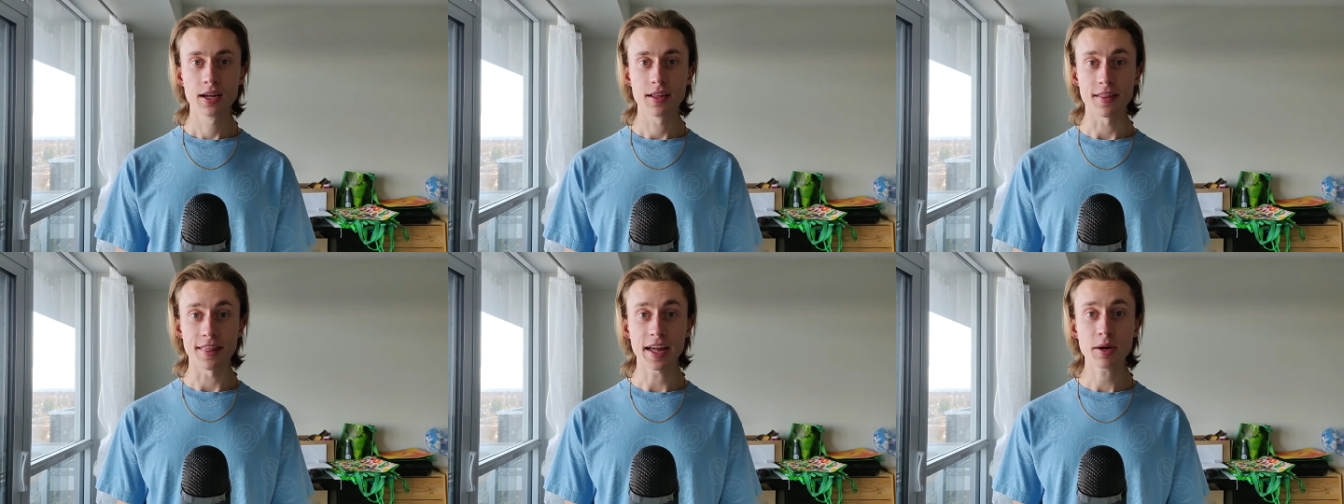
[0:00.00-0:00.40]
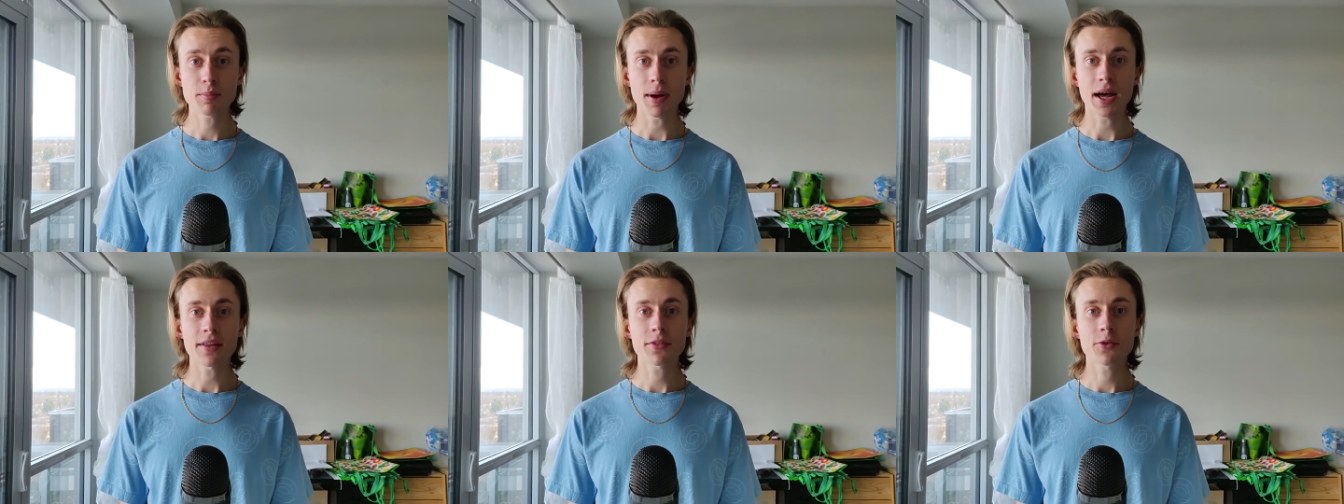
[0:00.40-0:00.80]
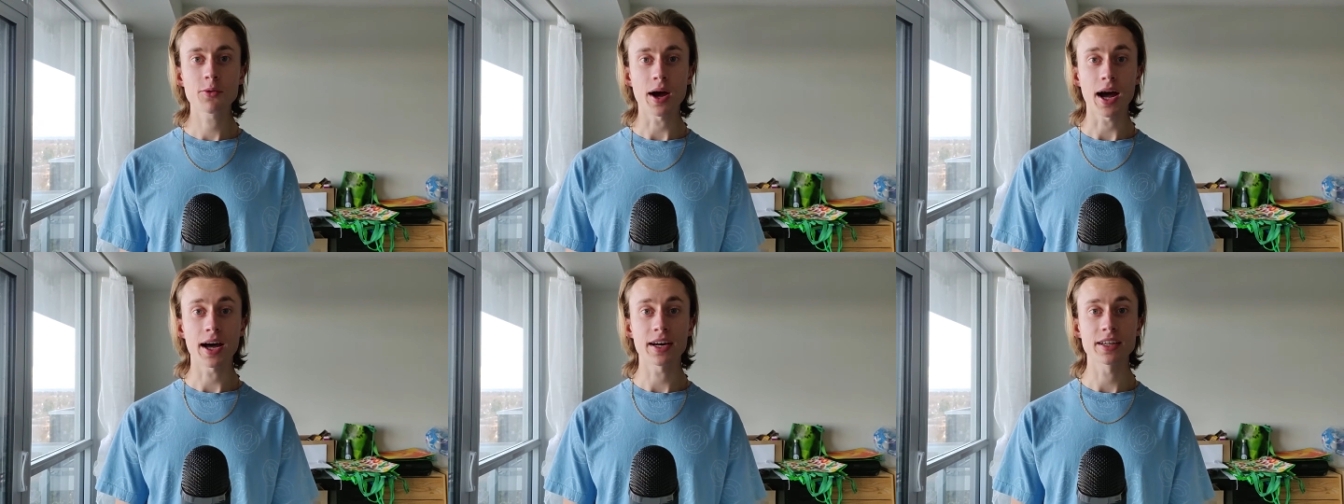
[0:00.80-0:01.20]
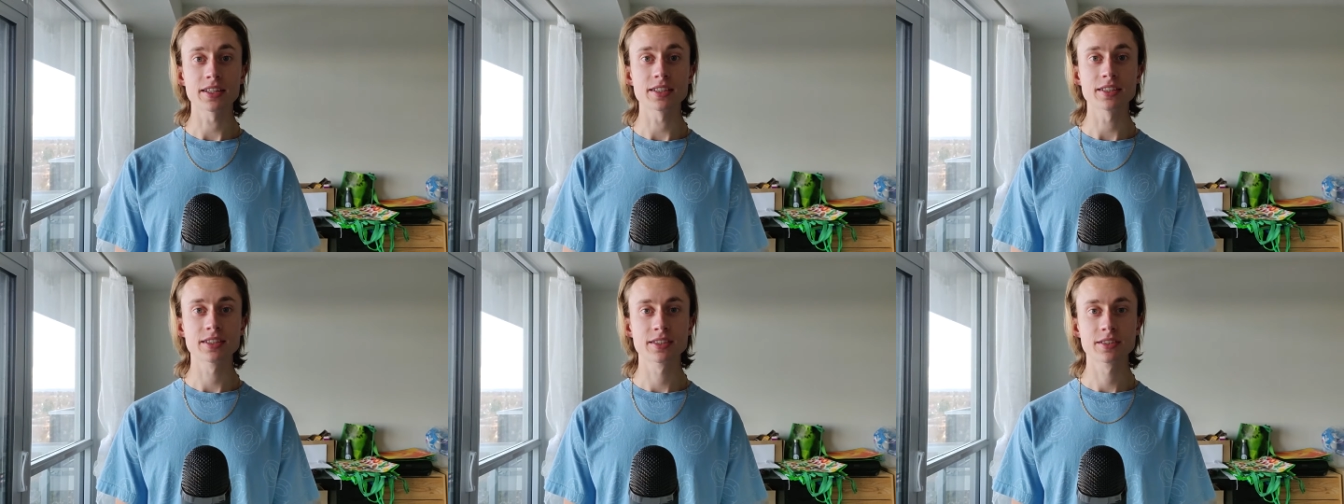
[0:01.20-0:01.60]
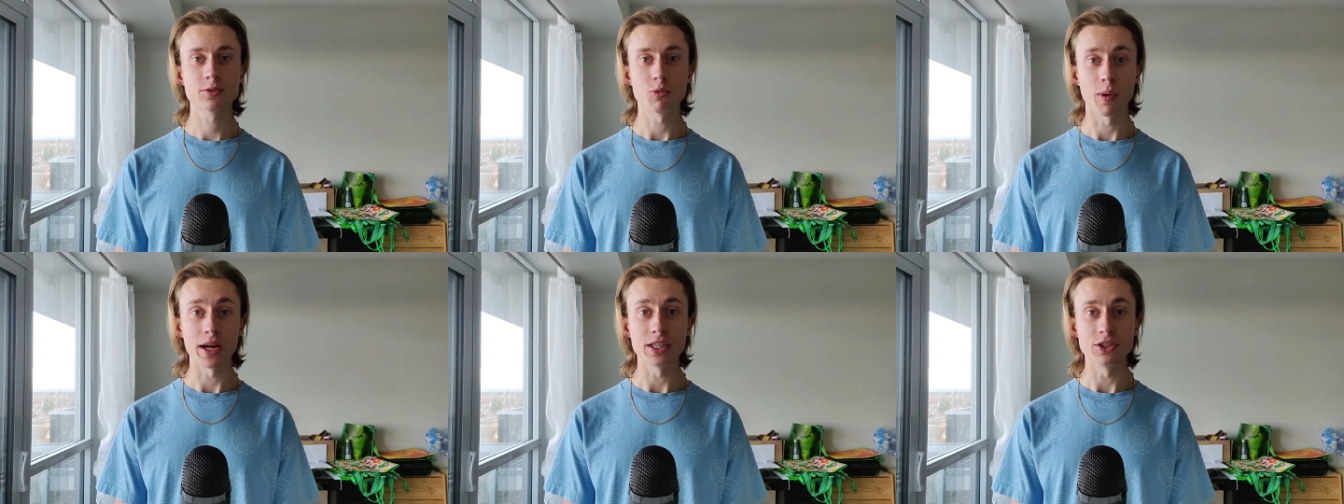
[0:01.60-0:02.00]
Then Matthew had his
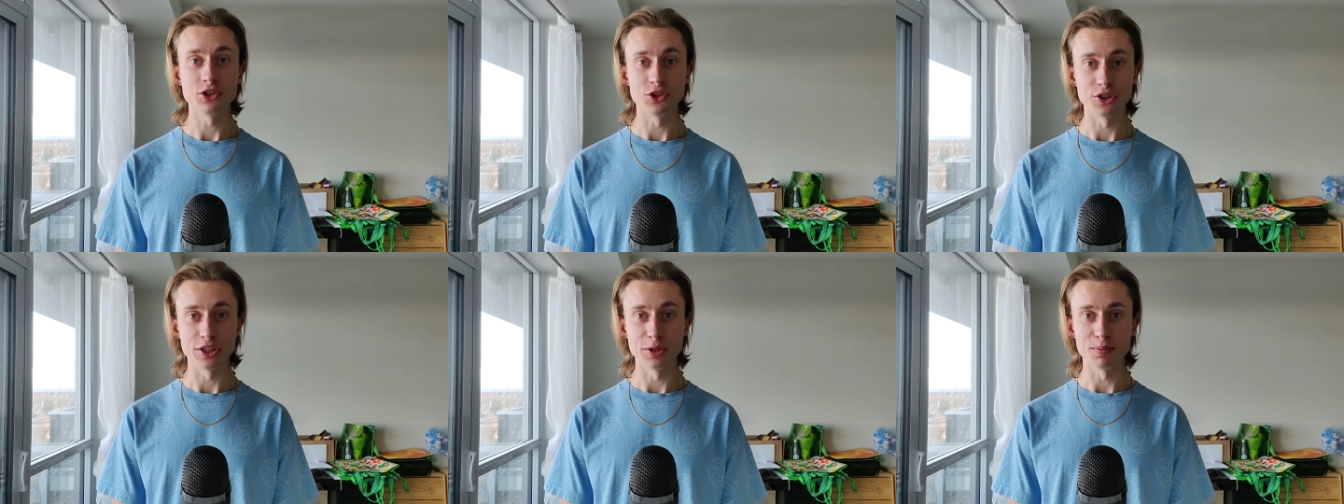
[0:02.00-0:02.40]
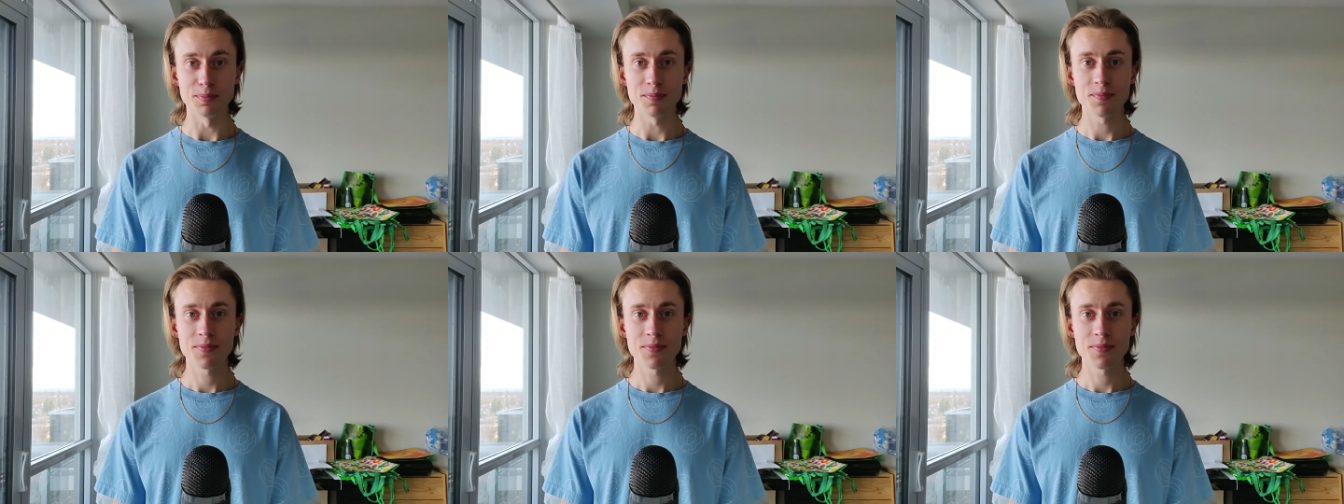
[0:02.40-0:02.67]
wet dream.